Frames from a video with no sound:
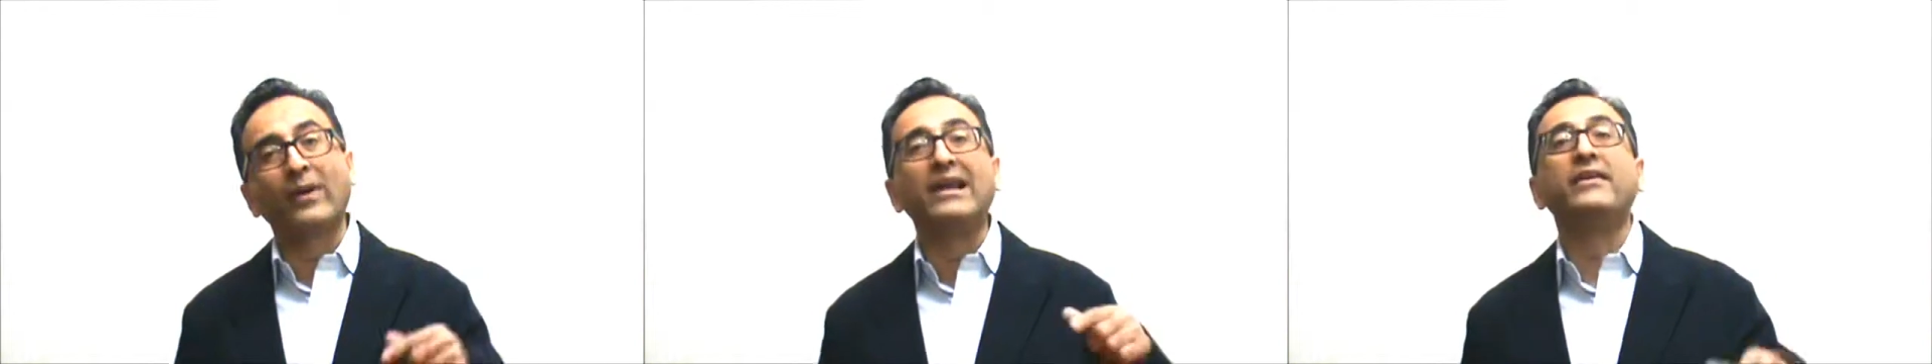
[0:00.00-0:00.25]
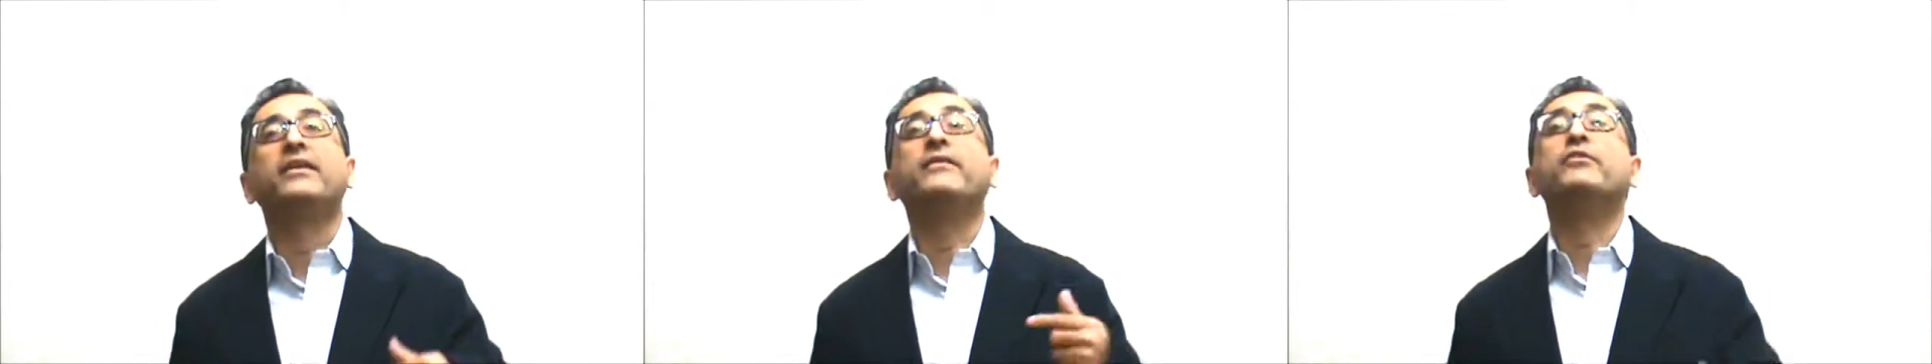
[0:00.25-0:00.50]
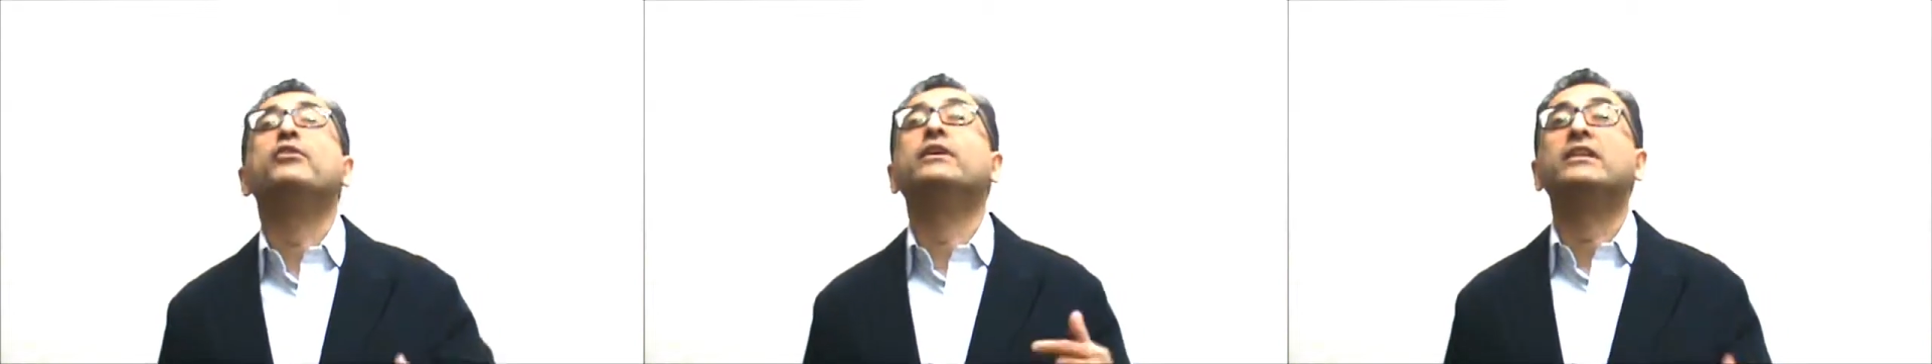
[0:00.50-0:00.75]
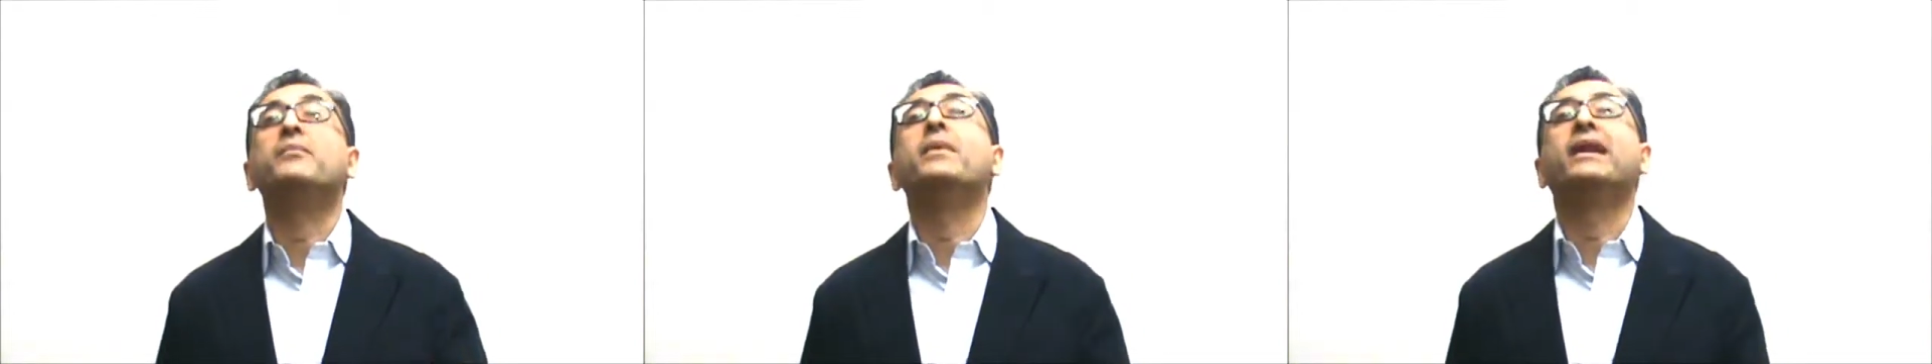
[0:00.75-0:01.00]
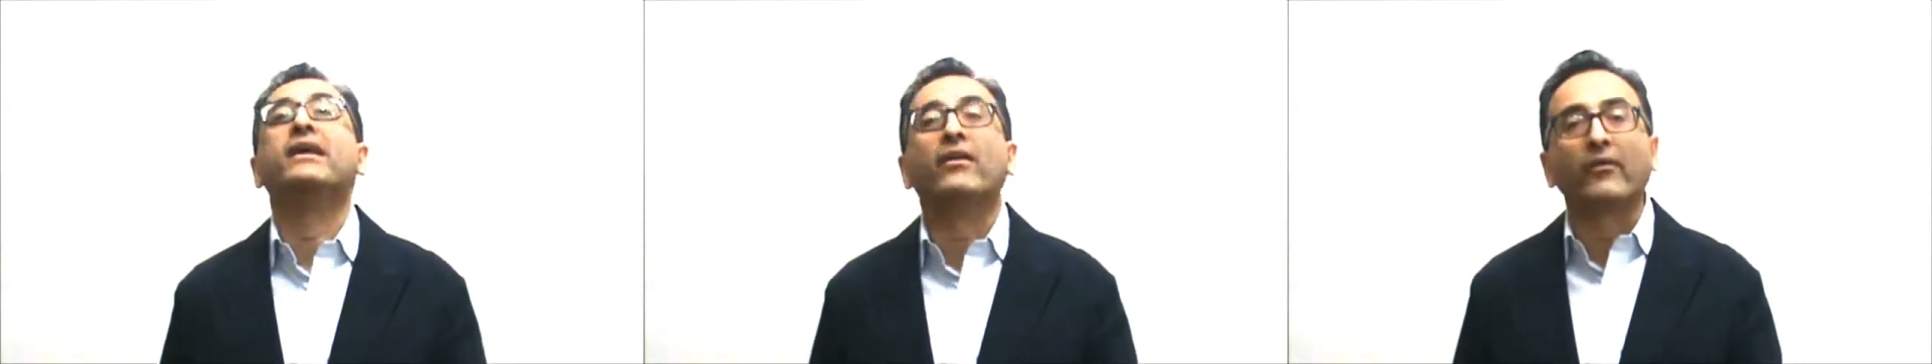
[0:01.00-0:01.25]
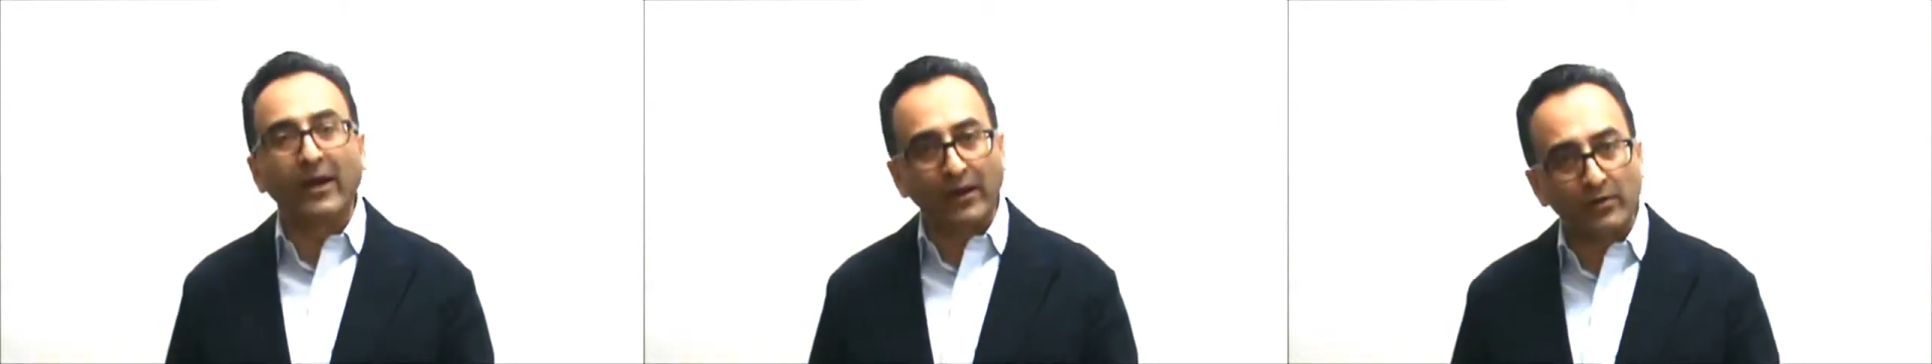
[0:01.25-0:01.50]
while reviewing the
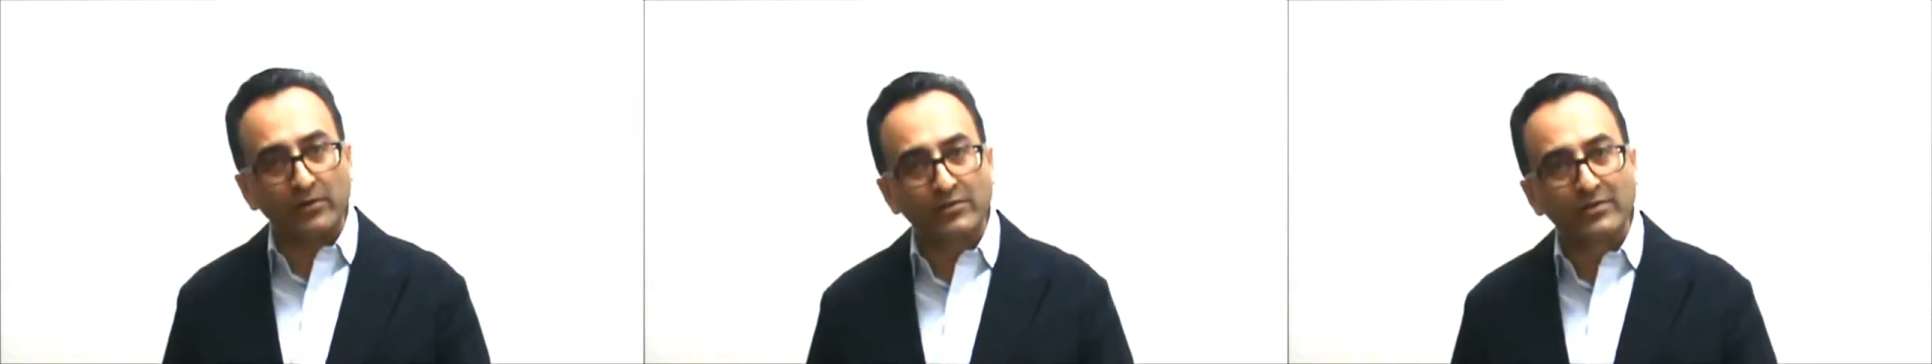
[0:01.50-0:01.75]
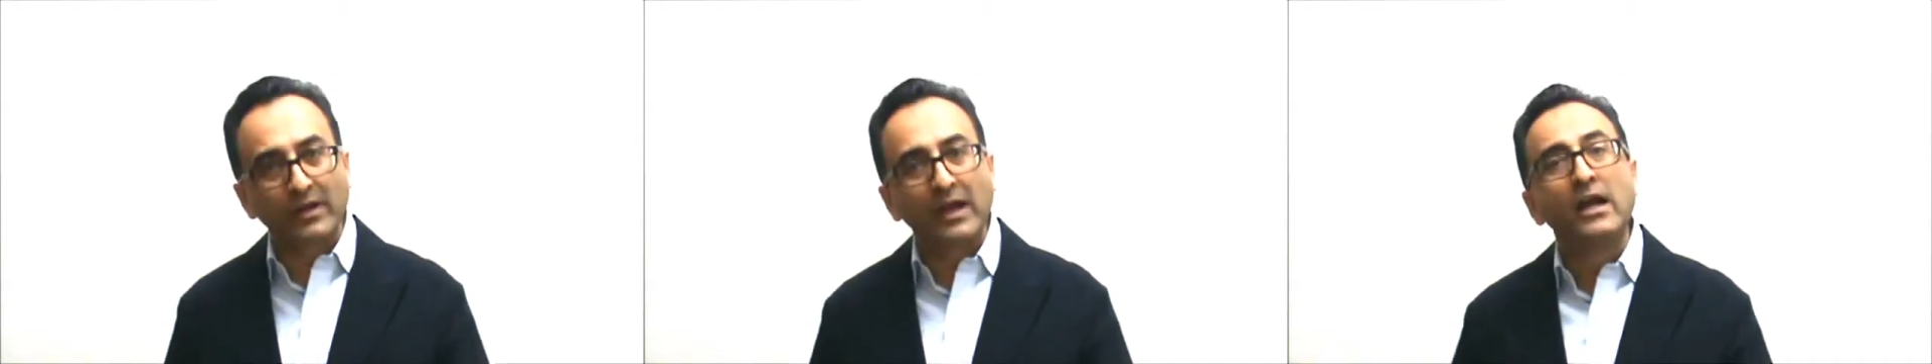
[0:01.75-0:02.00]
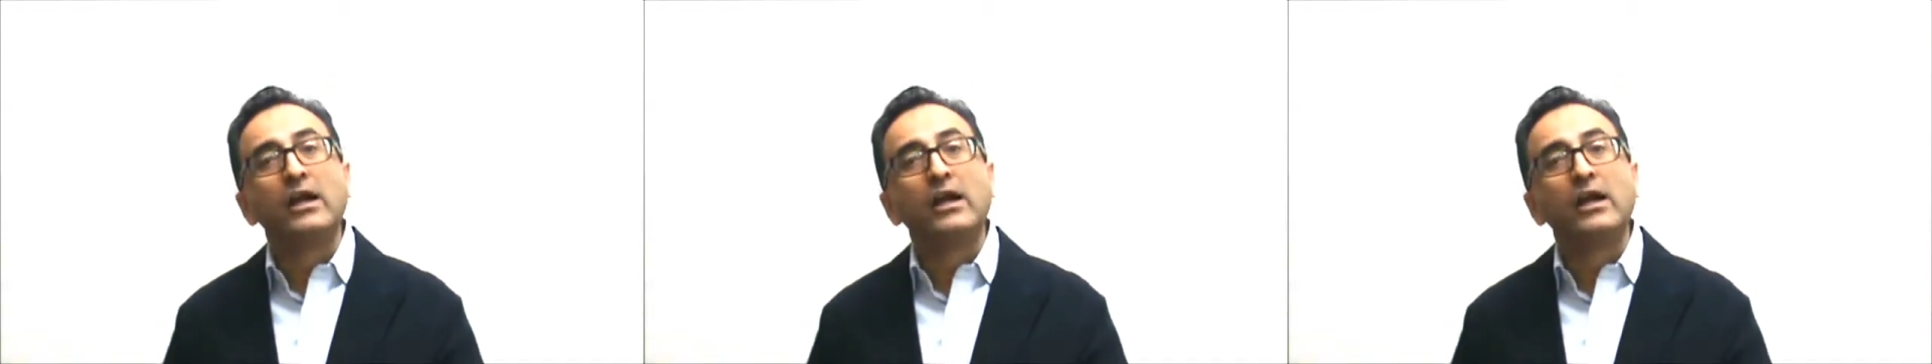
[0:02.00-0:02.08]
medical records.